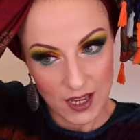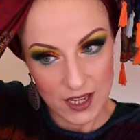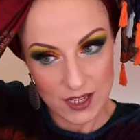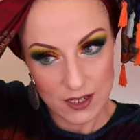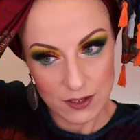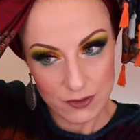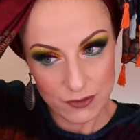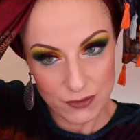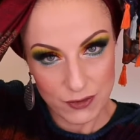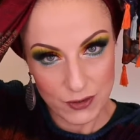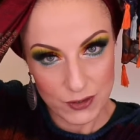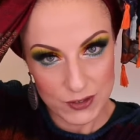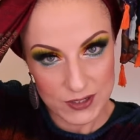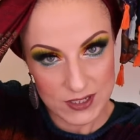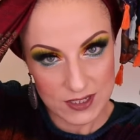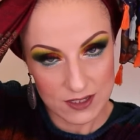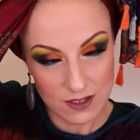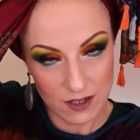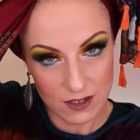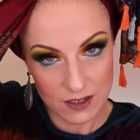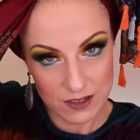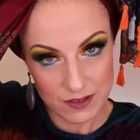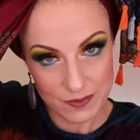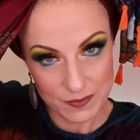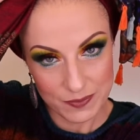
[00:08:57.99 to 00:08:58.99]
in the first
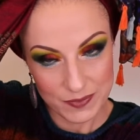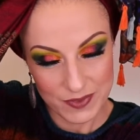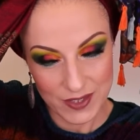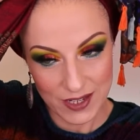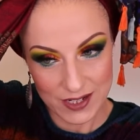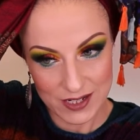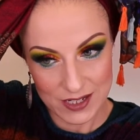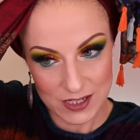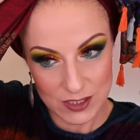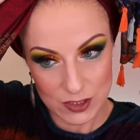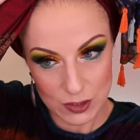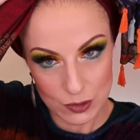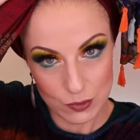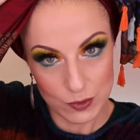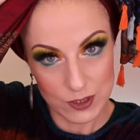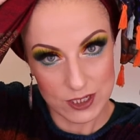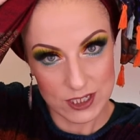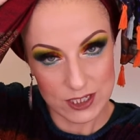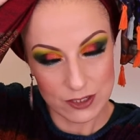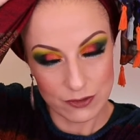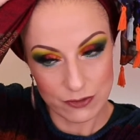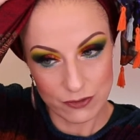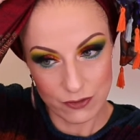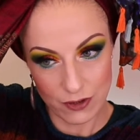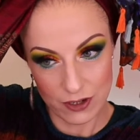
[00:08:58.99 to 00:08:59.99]
knot that is
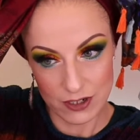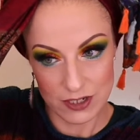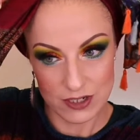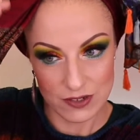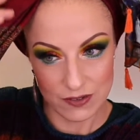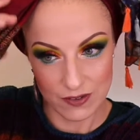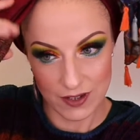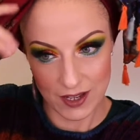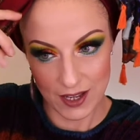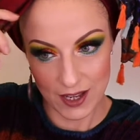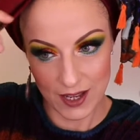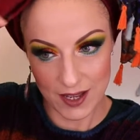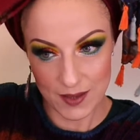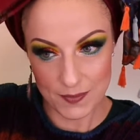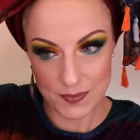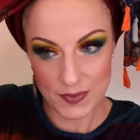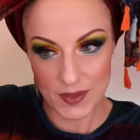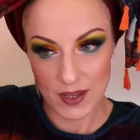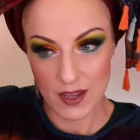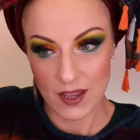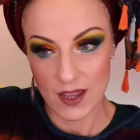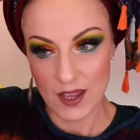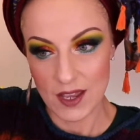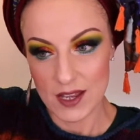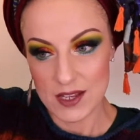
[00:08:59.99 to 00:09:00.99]
towards the front okay
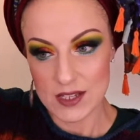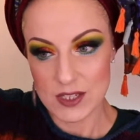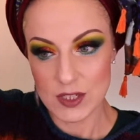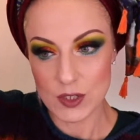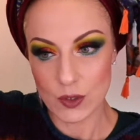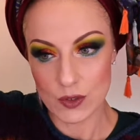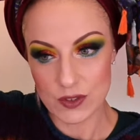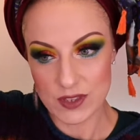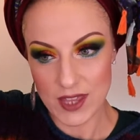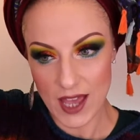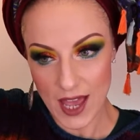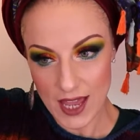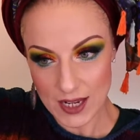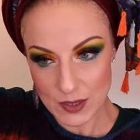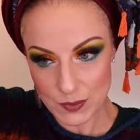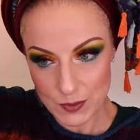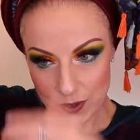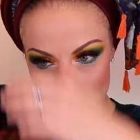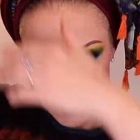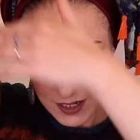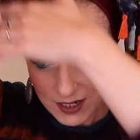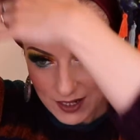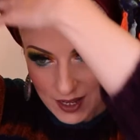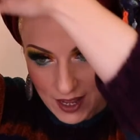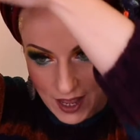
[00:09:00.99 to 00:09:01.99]
so that
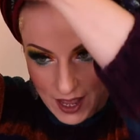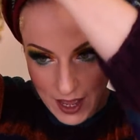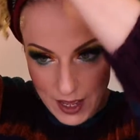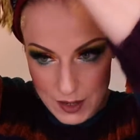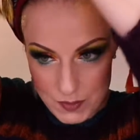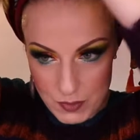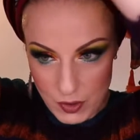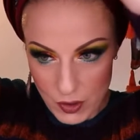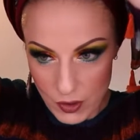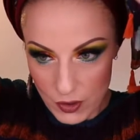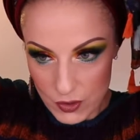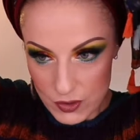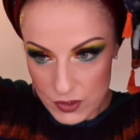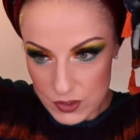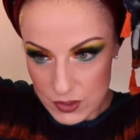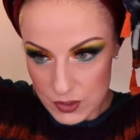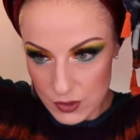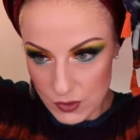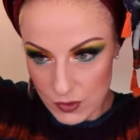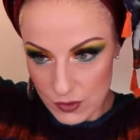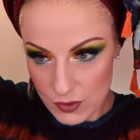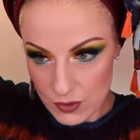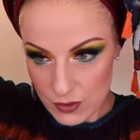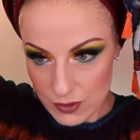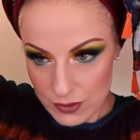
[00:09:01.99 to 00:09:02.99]
one I'm
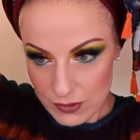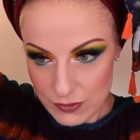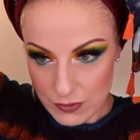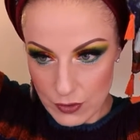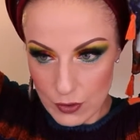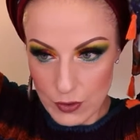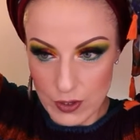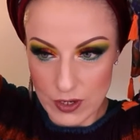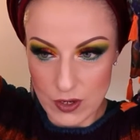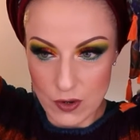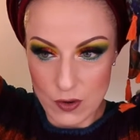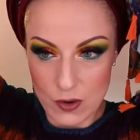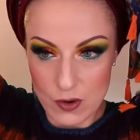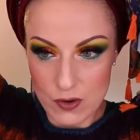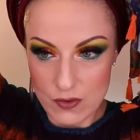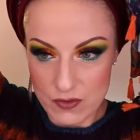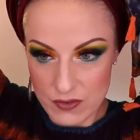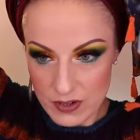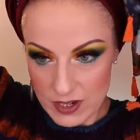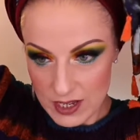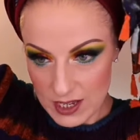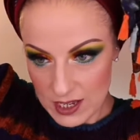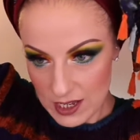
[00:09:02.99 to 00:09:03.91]
also throwing over